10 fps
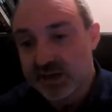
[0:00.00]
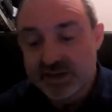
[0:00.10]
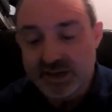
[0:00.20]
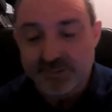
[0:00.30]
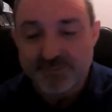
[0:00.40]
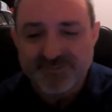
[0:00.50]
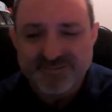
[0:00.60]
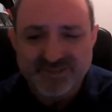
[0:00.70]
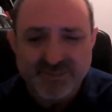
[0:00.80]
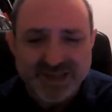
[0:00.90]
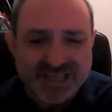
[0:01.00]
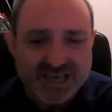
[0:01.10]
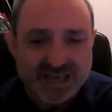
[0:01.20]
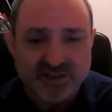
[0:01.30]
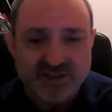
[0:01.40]
In many
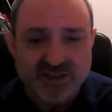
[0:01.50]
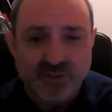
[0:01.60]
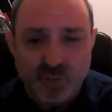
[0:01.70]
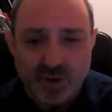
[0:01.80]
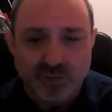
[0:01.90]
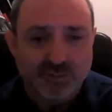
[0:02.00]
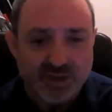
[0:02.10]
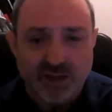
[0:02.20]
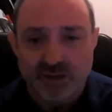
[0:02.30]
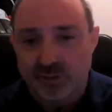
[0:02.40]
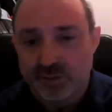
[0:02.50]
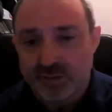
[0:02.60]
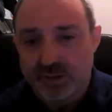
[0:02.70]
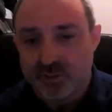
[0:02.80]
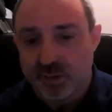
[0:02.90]
cases they won't know
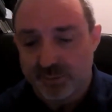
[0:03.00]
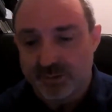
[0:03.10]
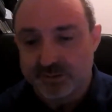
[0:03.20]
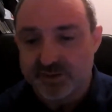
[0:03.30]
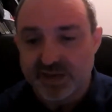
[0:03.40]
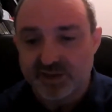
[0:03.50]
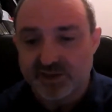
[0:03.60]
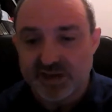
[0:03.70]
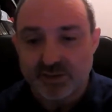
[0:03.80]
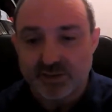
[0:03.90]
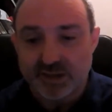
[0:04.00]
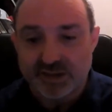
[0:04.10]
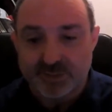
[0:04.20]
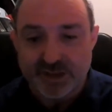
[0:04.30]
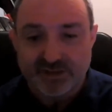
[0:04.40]
and won't be able to taste it
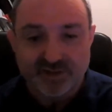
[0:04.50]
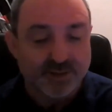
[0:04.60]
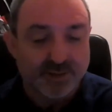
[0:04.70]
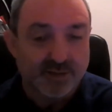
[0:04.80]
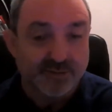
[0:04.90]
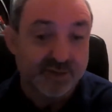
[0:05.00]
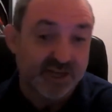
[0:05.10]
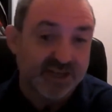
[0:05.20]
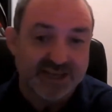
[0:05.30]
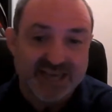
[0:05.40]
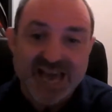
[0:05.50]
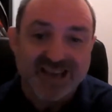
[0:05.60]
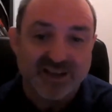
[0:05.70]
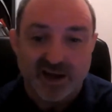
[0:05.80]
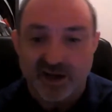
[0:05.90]
in the beer that's coming off, say, the
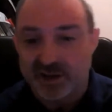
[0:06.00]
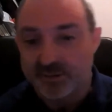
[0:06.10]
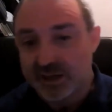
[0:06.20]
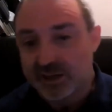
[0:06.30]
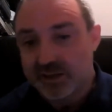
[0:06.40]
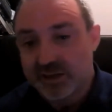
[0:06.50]
keg at home.